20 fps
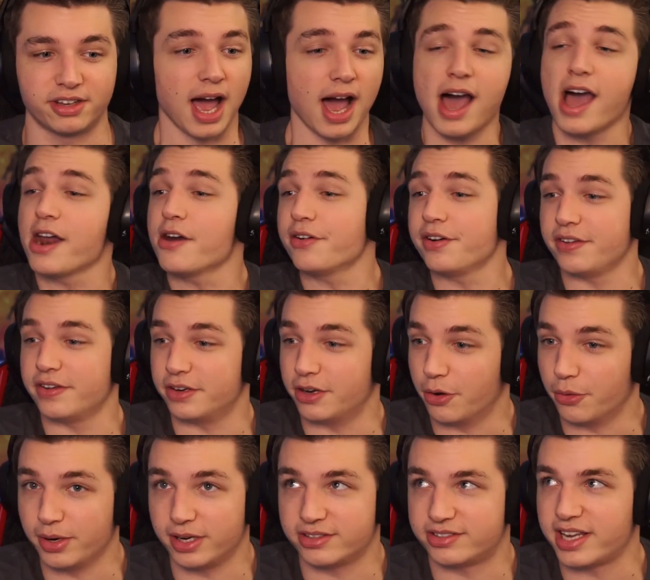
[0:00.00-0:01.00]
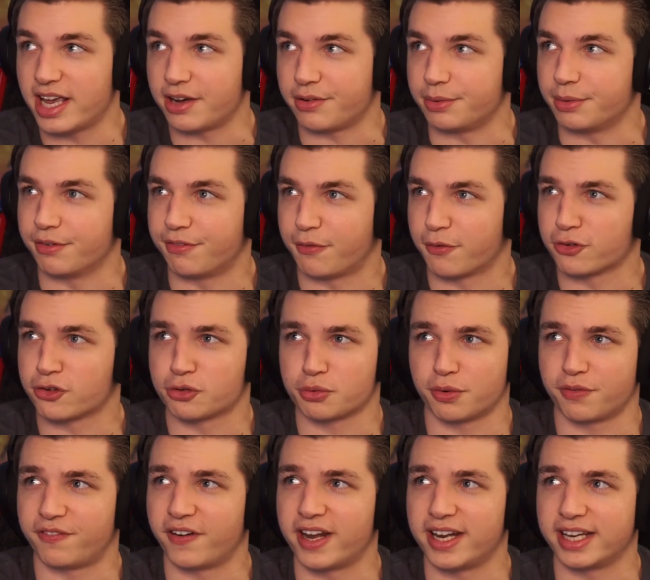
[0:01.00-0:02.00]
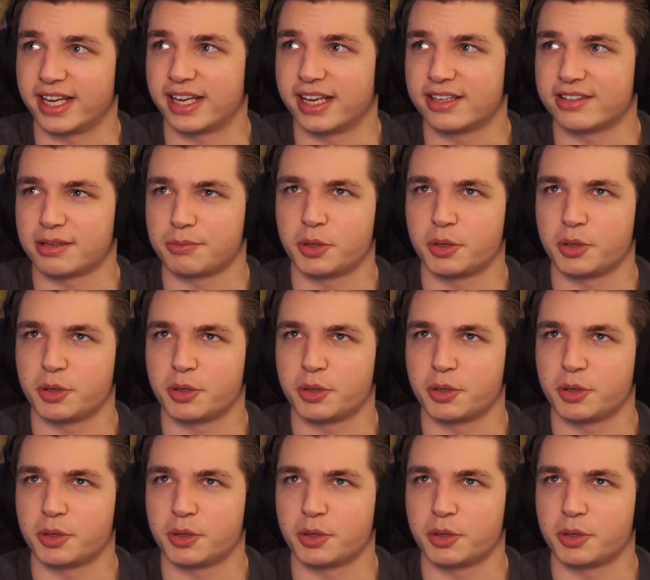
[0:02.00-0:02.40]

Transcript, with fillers: And I don't even know exactly what forces we're fighting against.